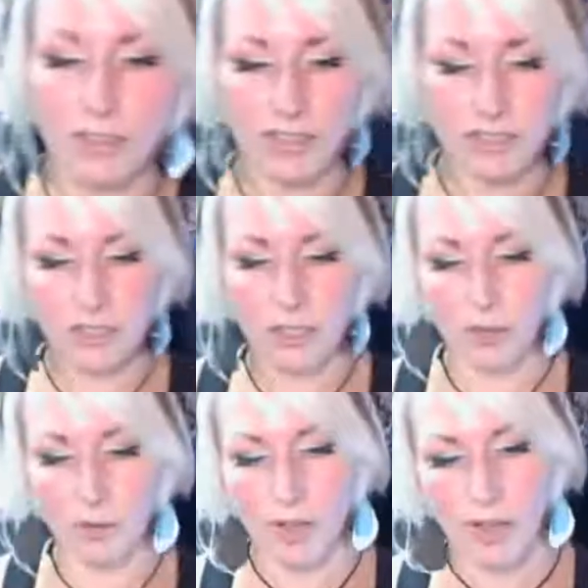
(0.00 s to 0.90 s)
And
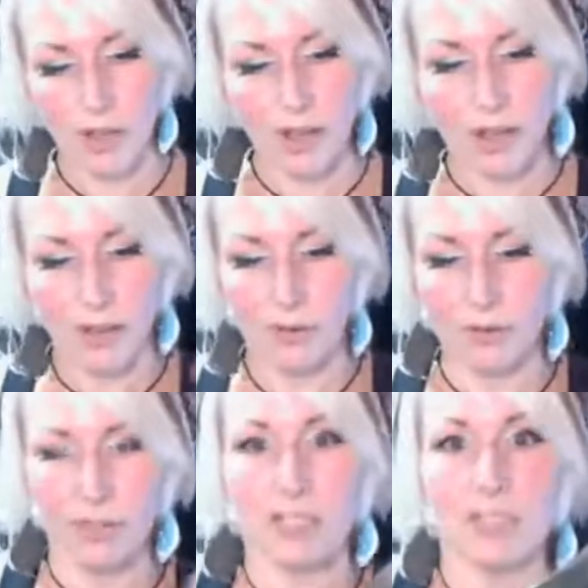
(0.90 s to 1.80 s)
so
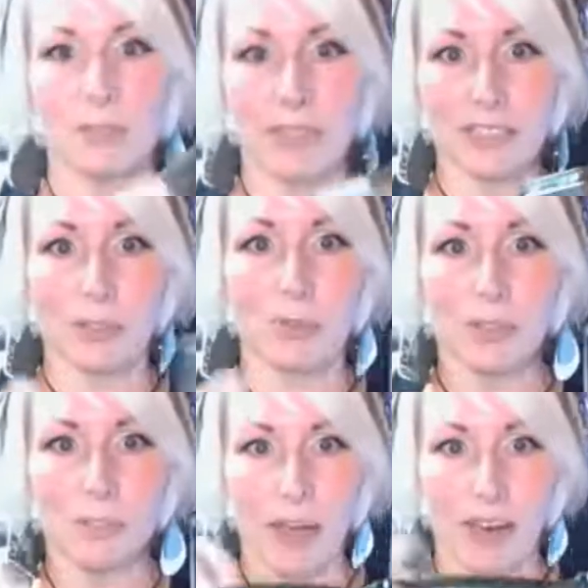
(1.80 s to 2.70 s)
this is what's cool
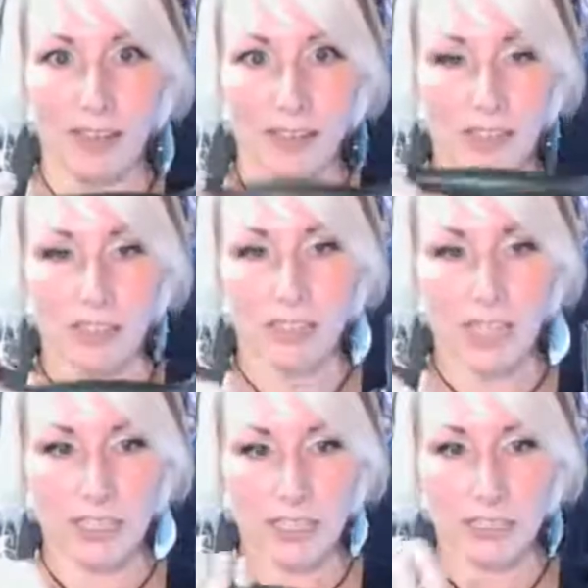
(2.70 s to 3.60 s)
about it is you could
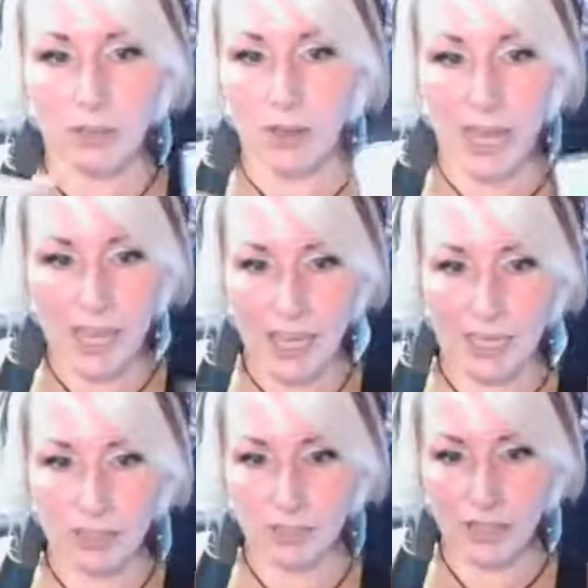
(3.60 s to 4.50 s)
take this whole
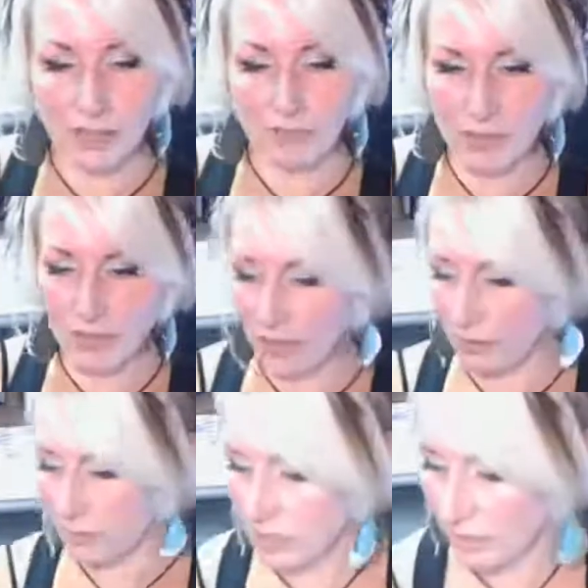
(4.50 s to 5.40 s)
handle off of there,
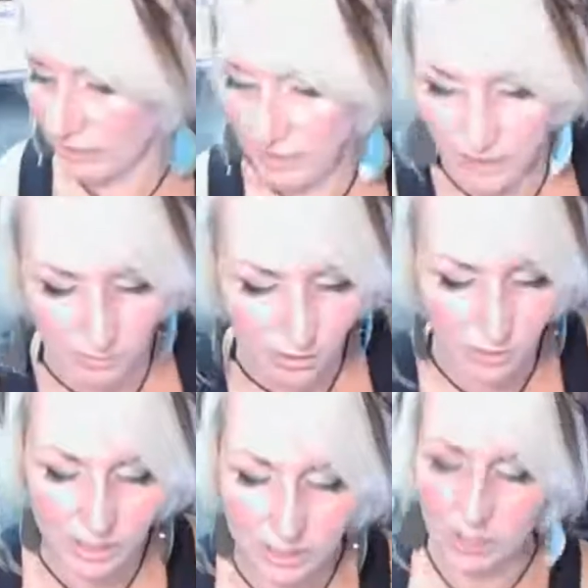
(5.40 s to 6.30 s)
which I think I'm
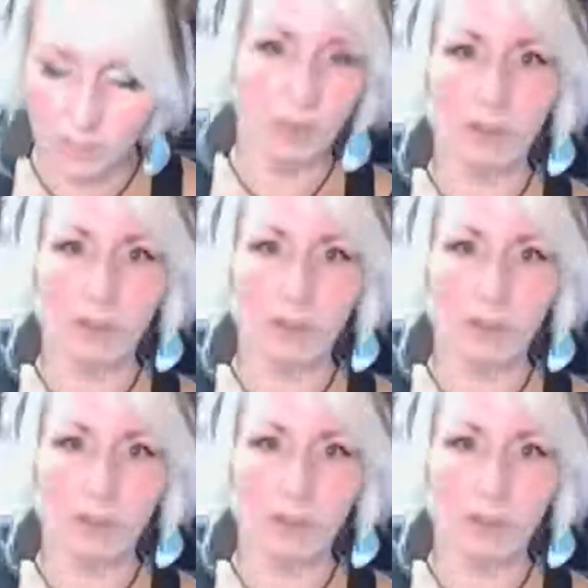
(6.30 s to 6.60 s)
going to,